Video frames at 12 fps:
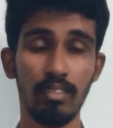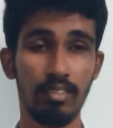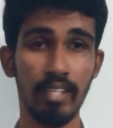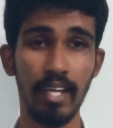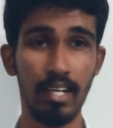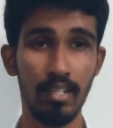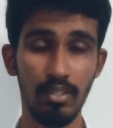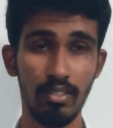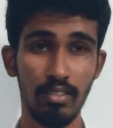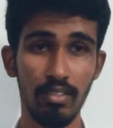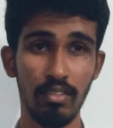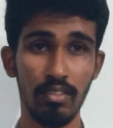that,
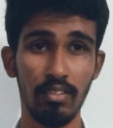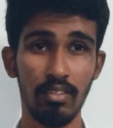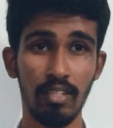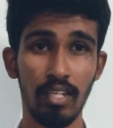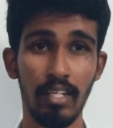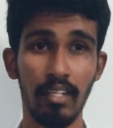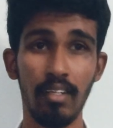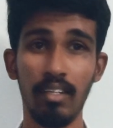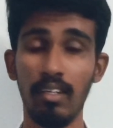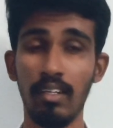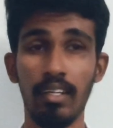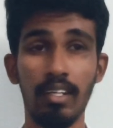and
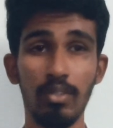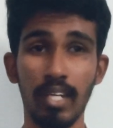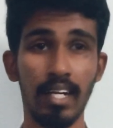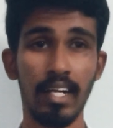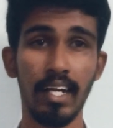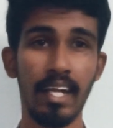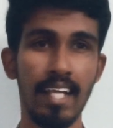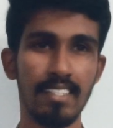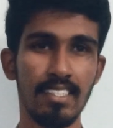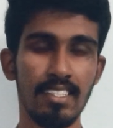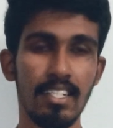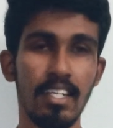you can get
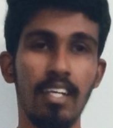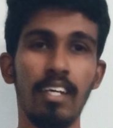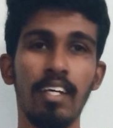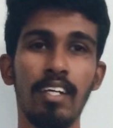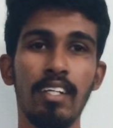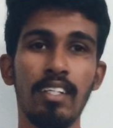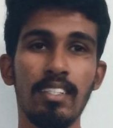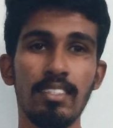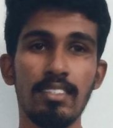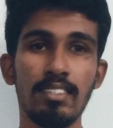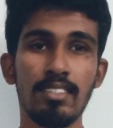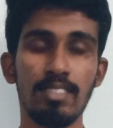answers.
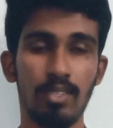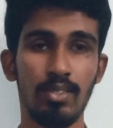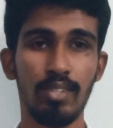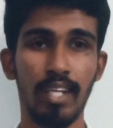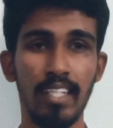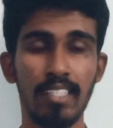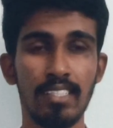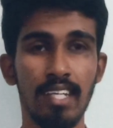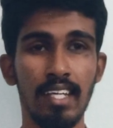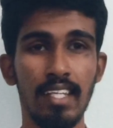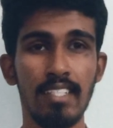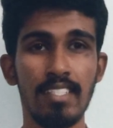So next
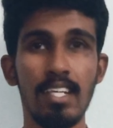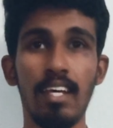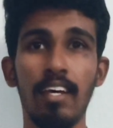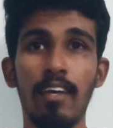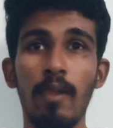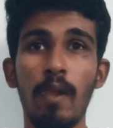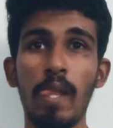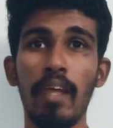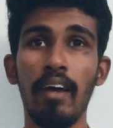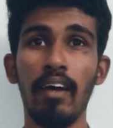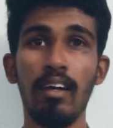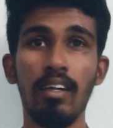is
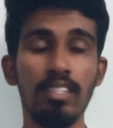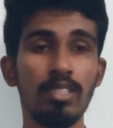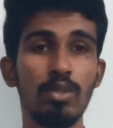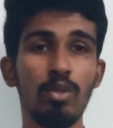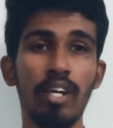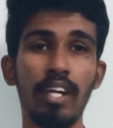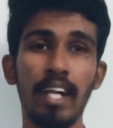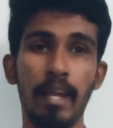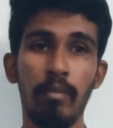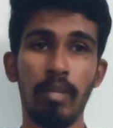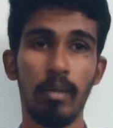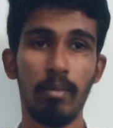student
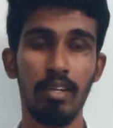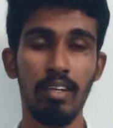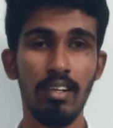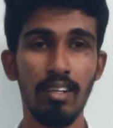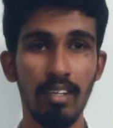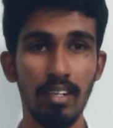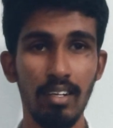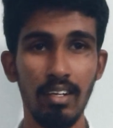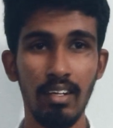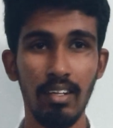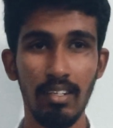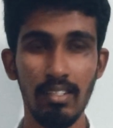timetable.
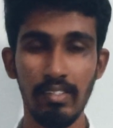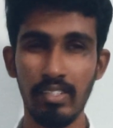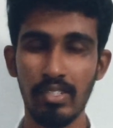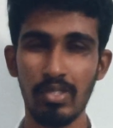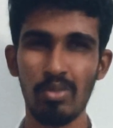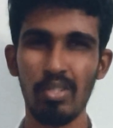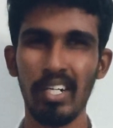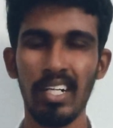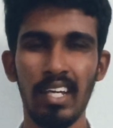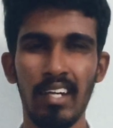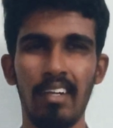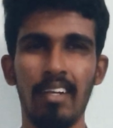Student
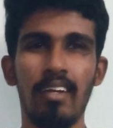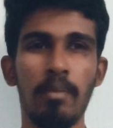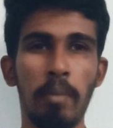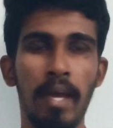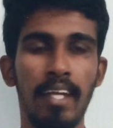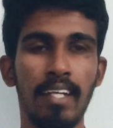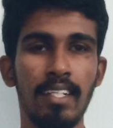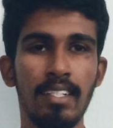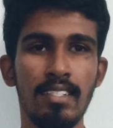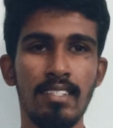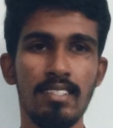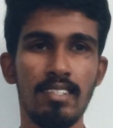can
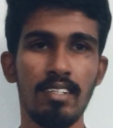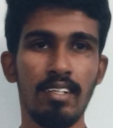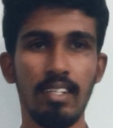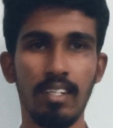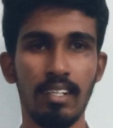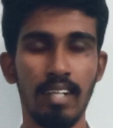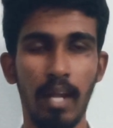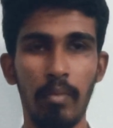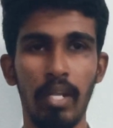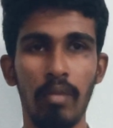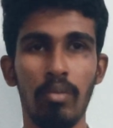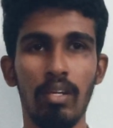manage
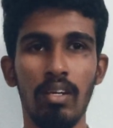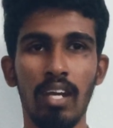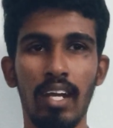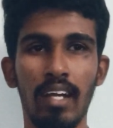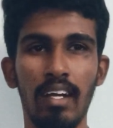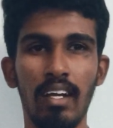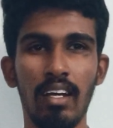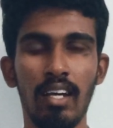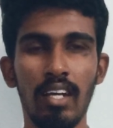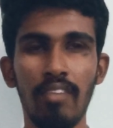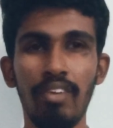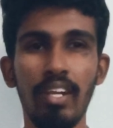timetable, and
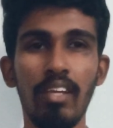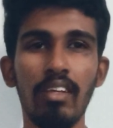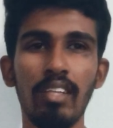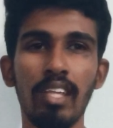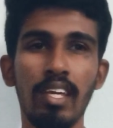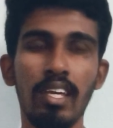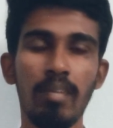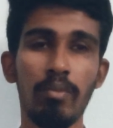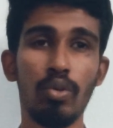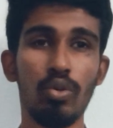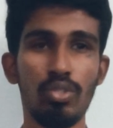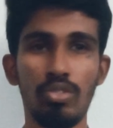if anything
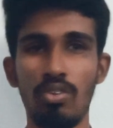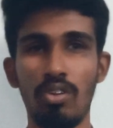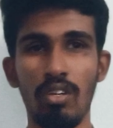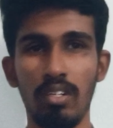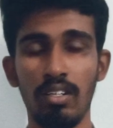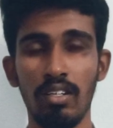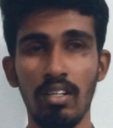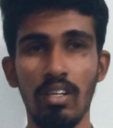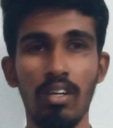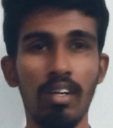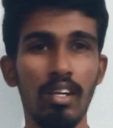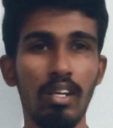goes wrong,
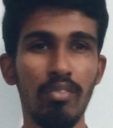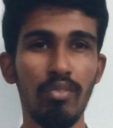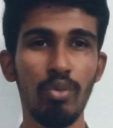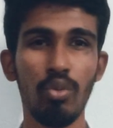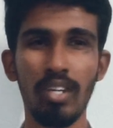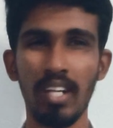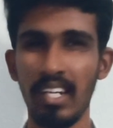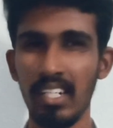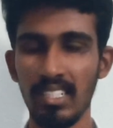or if you want